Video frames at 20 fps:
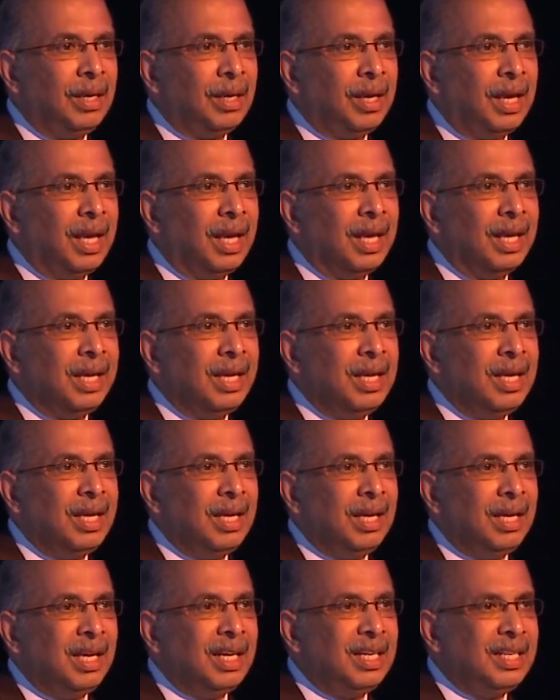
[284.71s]
Okay?
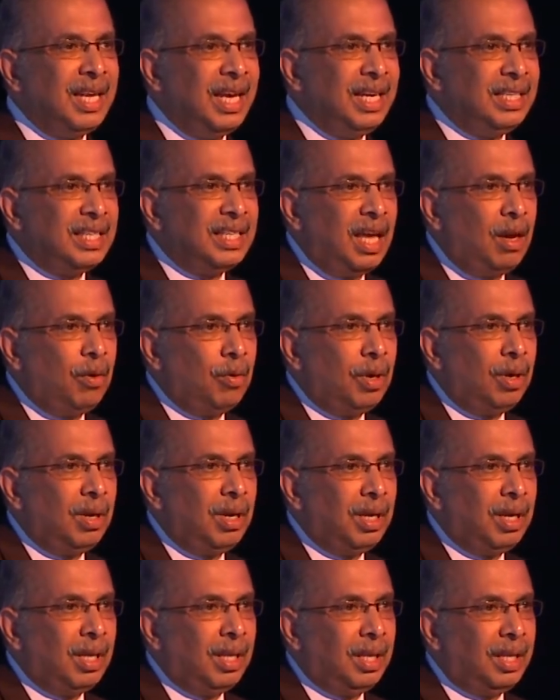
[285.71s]
It takes
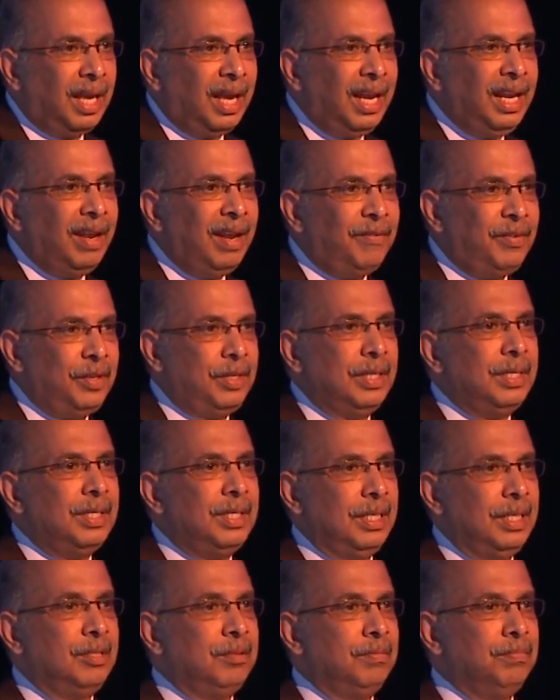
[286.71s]
out the
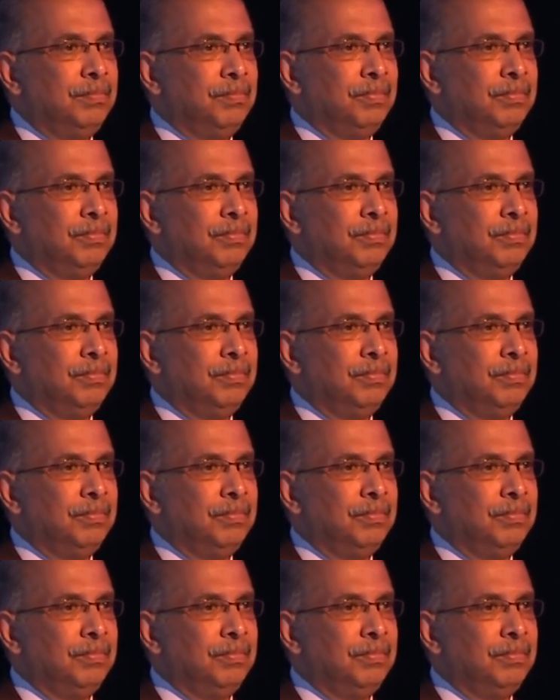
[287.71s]
inefficiencies,